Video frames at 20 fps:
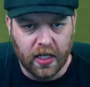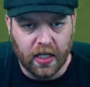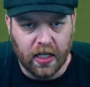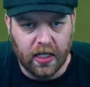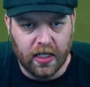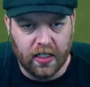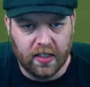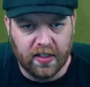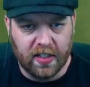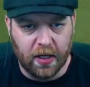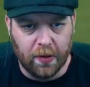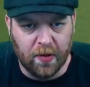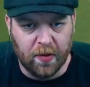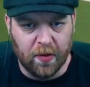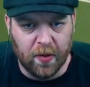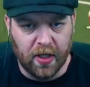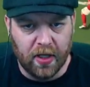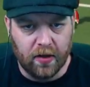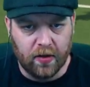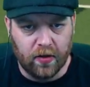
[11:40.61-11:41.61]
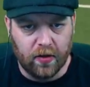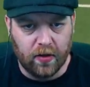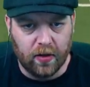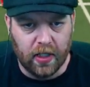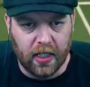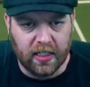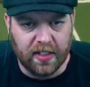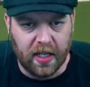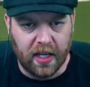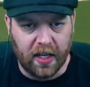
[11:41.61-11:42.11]
There's Timmerman. Oh,
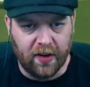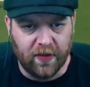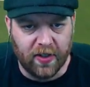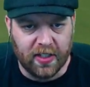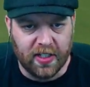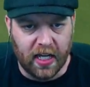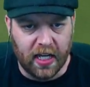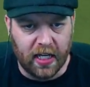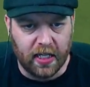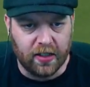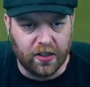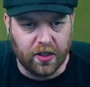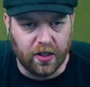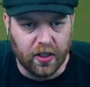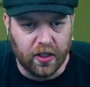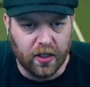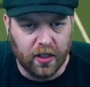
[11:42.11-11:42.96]
that's a heavy touch.